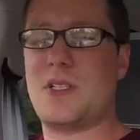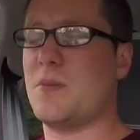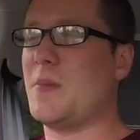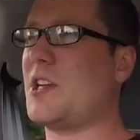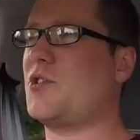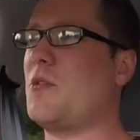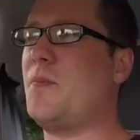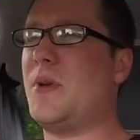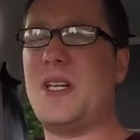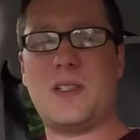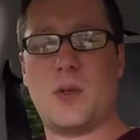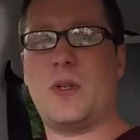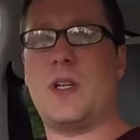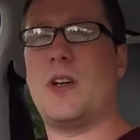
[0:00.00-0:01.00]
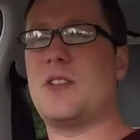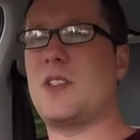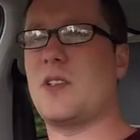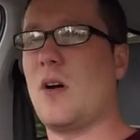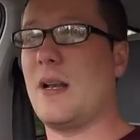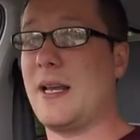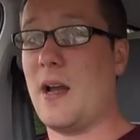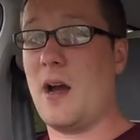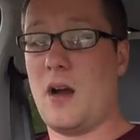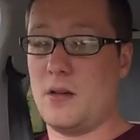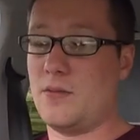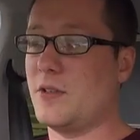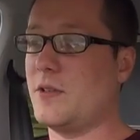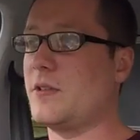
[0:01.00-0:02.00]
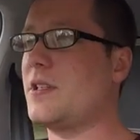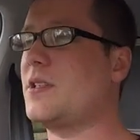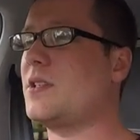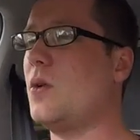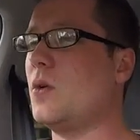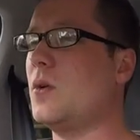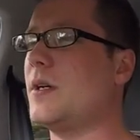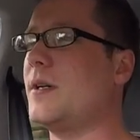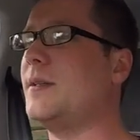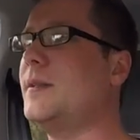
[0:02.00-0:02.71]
some extra Beats Audio styling over in this corner.